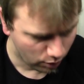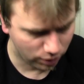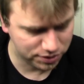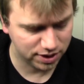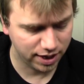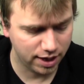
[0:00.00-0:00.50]

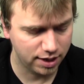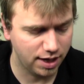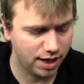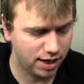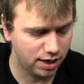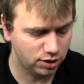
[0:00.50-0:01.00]
Once again,
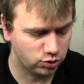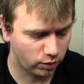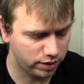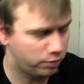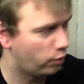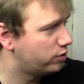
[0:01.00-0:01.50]
a
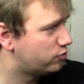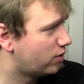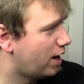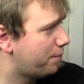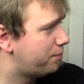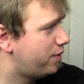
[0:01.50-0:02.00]
20-point
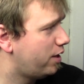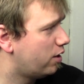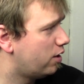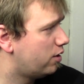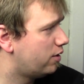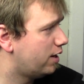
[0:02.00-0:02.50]
drop. They
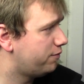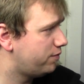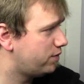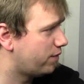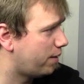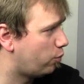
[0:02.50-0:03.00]
are
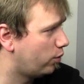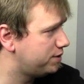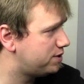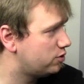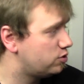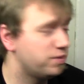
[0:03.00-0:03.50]
55
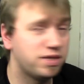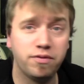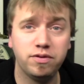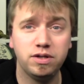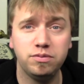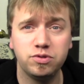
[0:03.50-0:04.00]
points. They used to
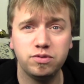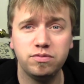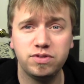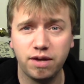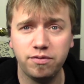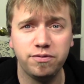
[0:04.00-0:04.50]
be
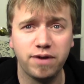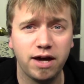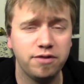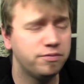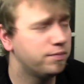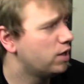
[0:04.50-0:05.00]

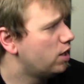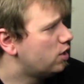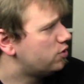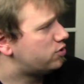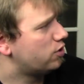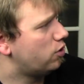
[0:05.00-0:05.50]
75.
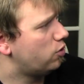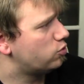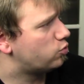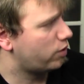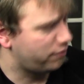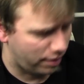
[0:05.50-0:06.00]
So
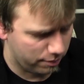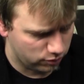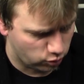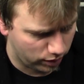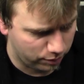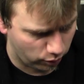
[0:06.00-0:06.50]

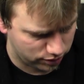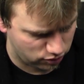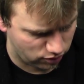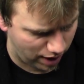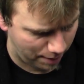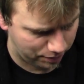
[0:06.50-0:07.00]
20 points
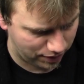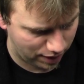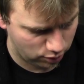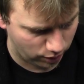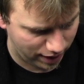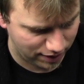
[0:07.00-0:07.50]
drop, but
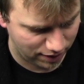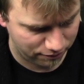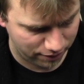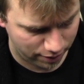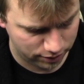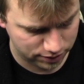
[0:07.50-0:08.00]
then you want to add
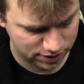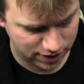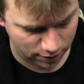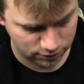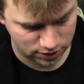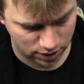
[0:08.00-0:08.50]
that Veteran
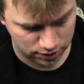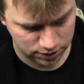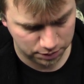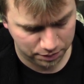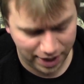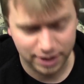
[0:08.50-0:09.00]
Scout
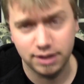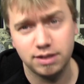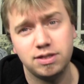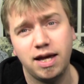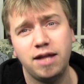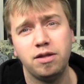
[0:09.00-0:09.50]
Sergeant back
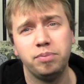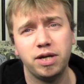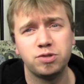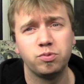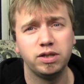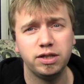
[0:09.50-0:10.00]
in to add the
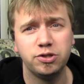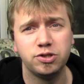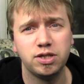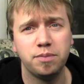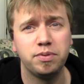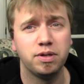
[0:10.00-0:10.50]
+1
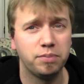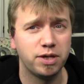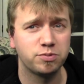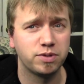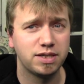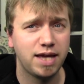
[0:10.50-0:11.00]
leadership and the
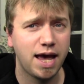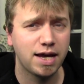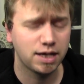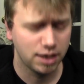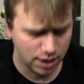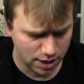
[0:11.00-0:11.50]
+1
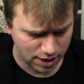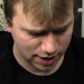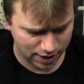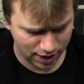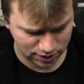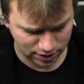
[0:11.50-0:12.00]
attack
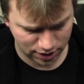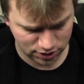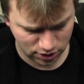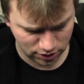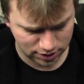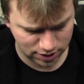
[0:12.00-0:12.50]
in case they get
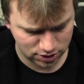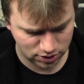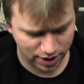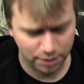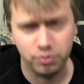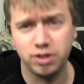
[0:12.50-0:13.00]
assaulted.
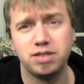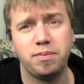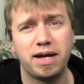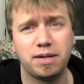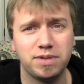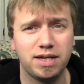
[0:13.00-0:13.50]
So that brings it
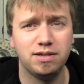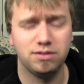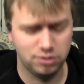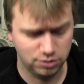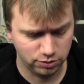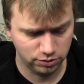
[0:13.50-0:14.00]
back up
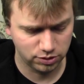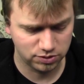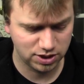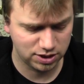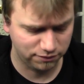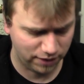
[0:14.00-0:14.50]
to
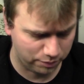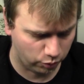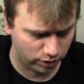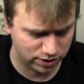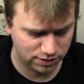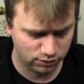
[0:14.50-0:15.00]
65
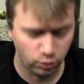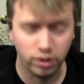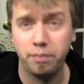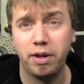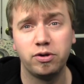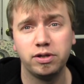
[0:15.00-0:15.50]
points if you
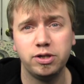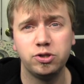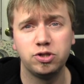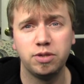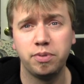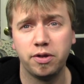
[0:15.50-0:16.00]
want a better
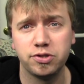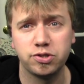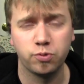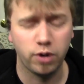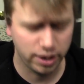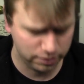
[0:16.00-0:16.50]
leadership on the
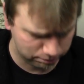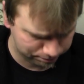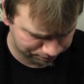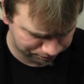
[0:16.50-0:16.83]
squad.